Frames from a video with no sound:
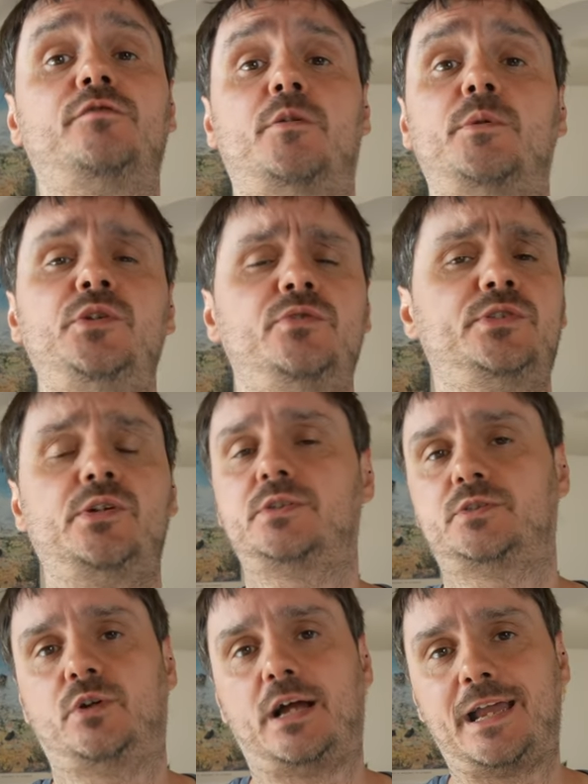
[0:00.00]
from a news source,
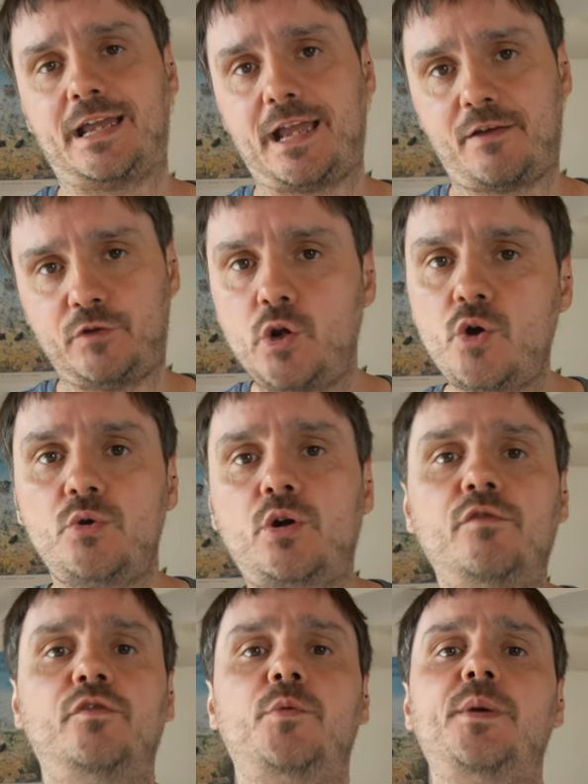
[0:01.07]
so I have no
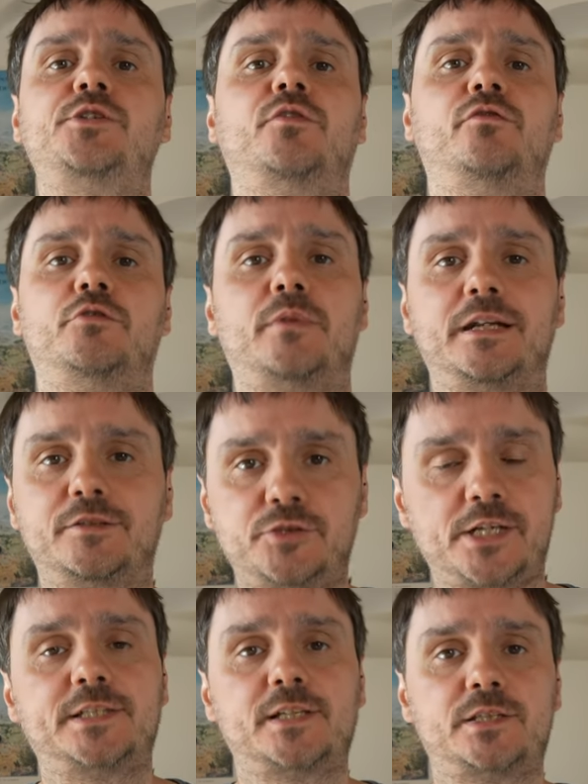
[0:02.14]
confirmation from my
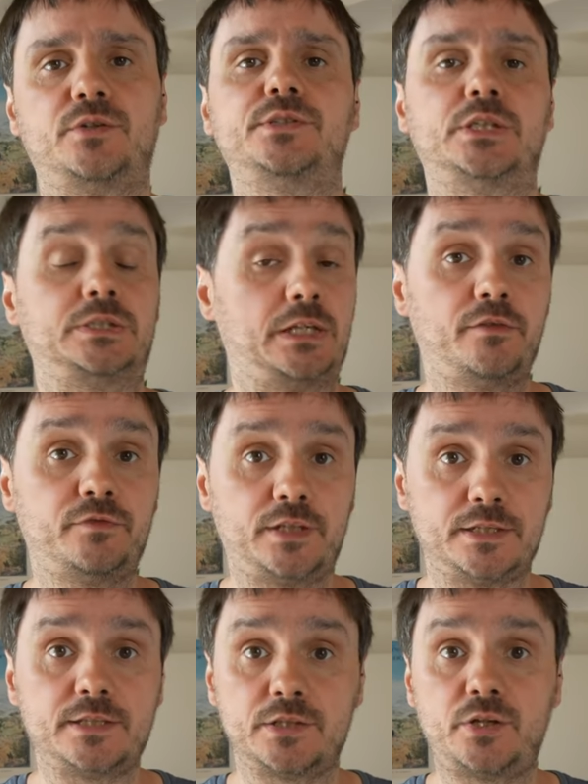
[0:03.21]
trusted sources if
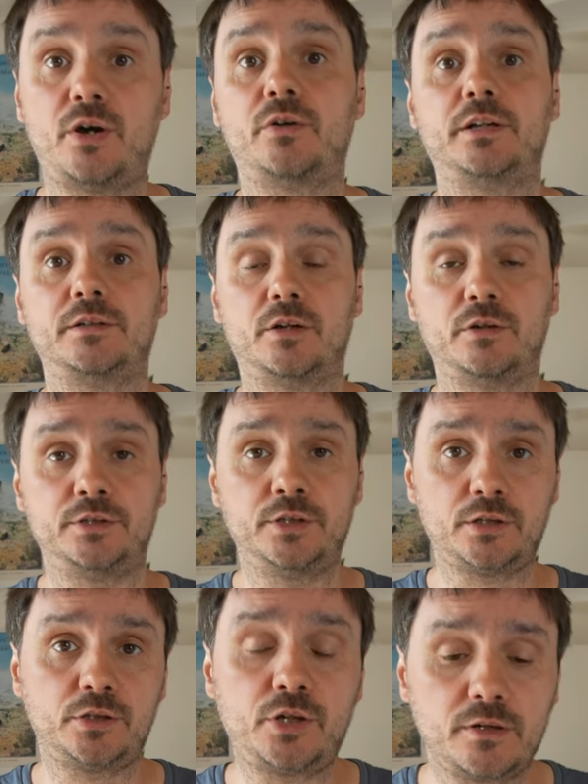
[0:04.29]
this is correct or
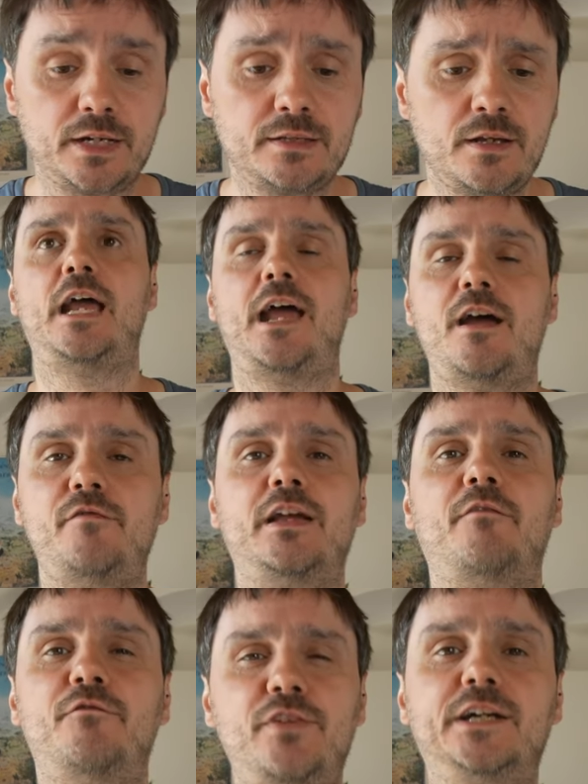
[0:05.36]
not correct. Having a
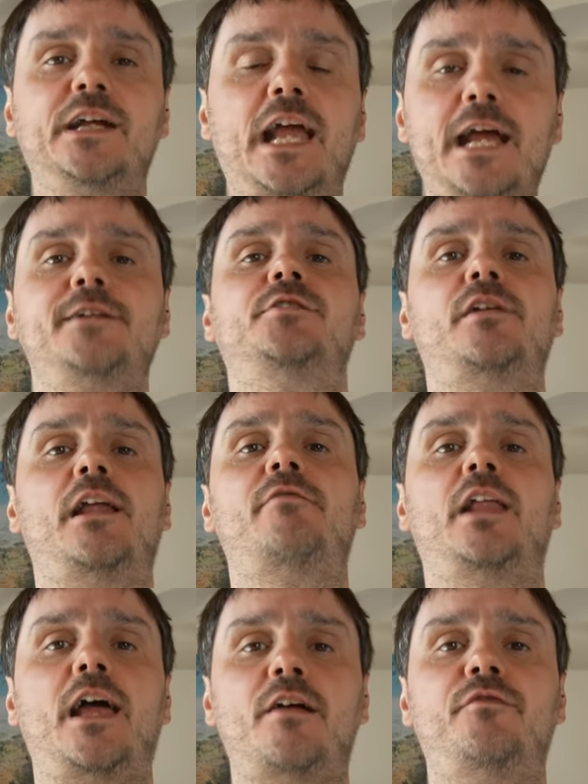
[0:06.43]
very entry-level
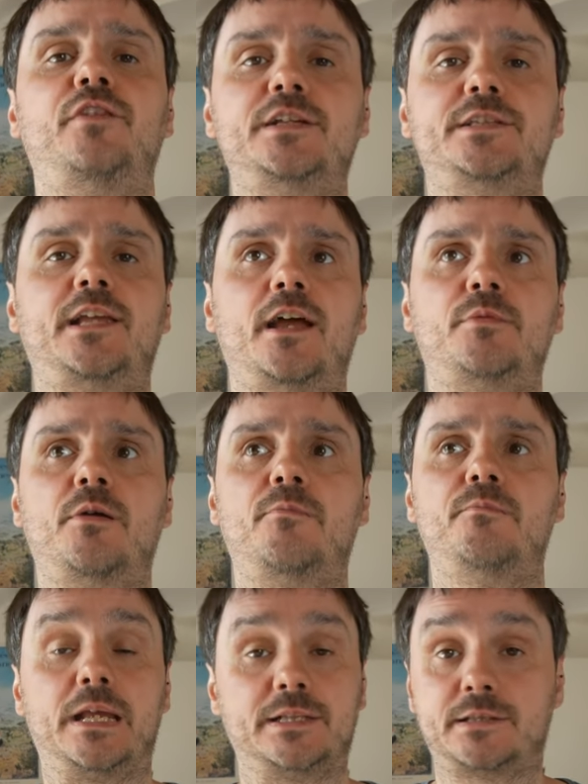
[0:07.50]
FX camera
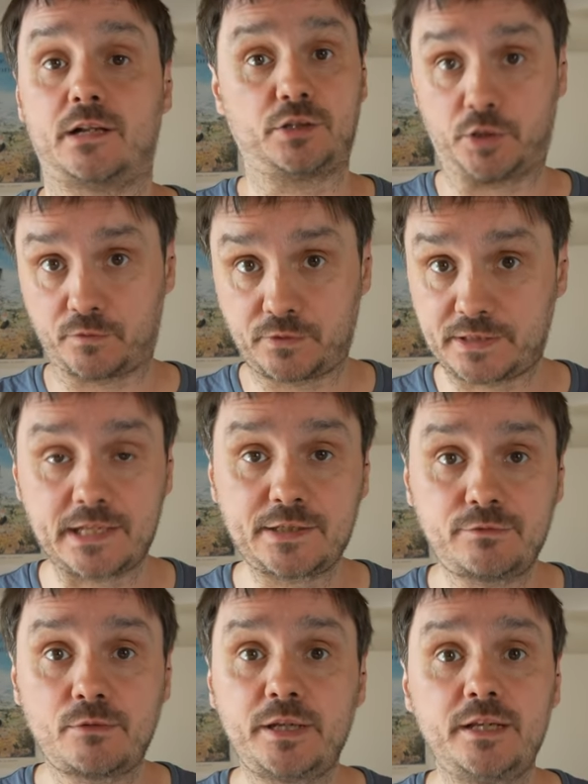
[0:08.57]
makes a lot of sense
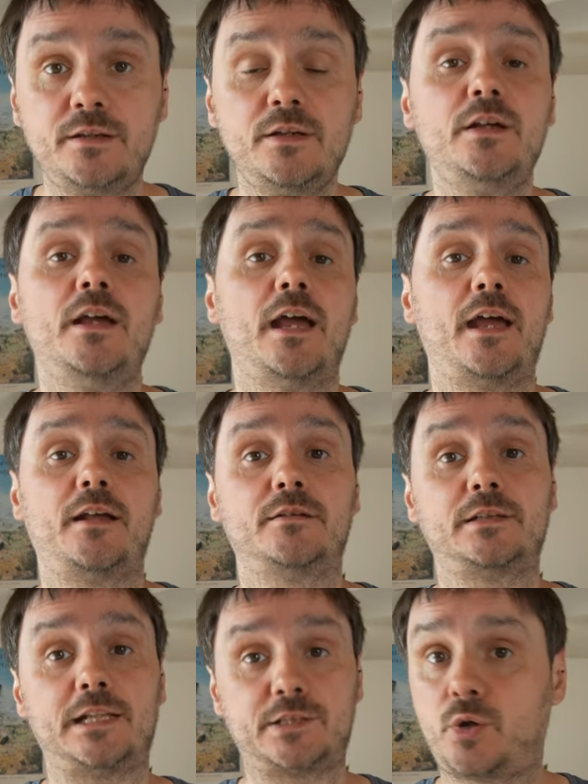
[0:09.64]
for me and
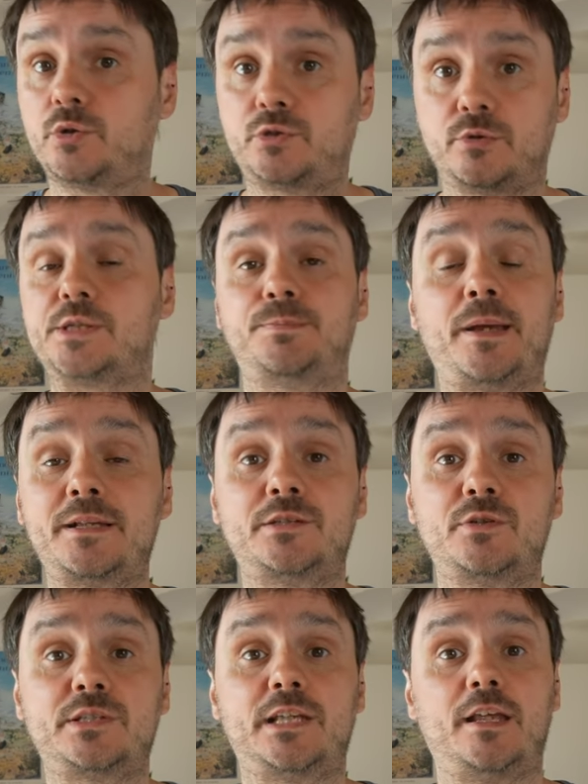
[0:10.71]
let's go through the specs
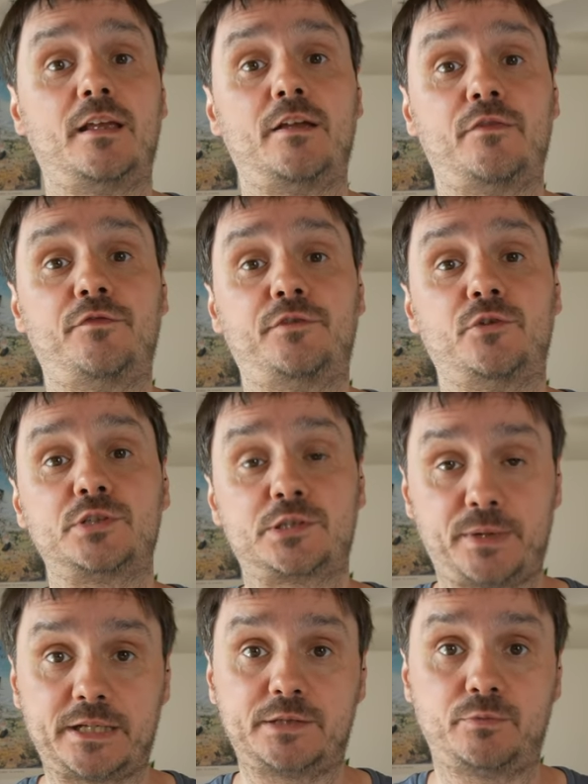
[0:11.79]
to see if those
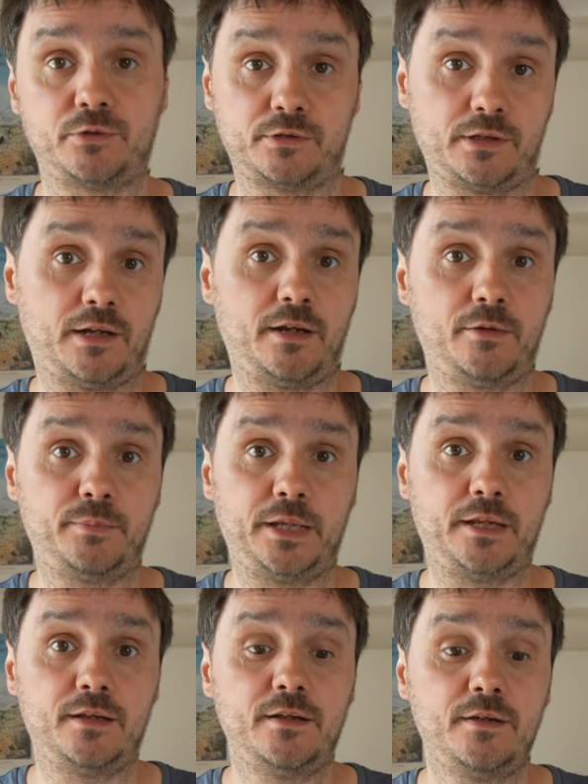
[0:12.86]
specs would uh,
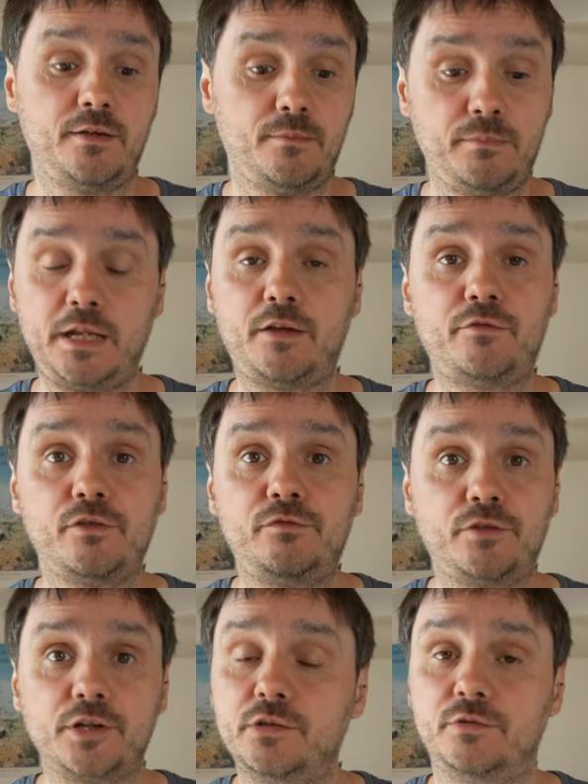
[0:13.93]
be meaningful useful
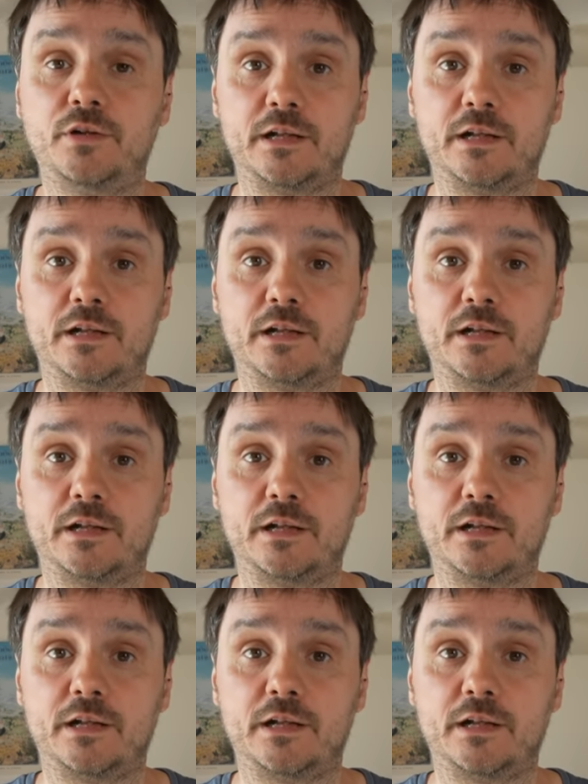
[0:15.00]
for you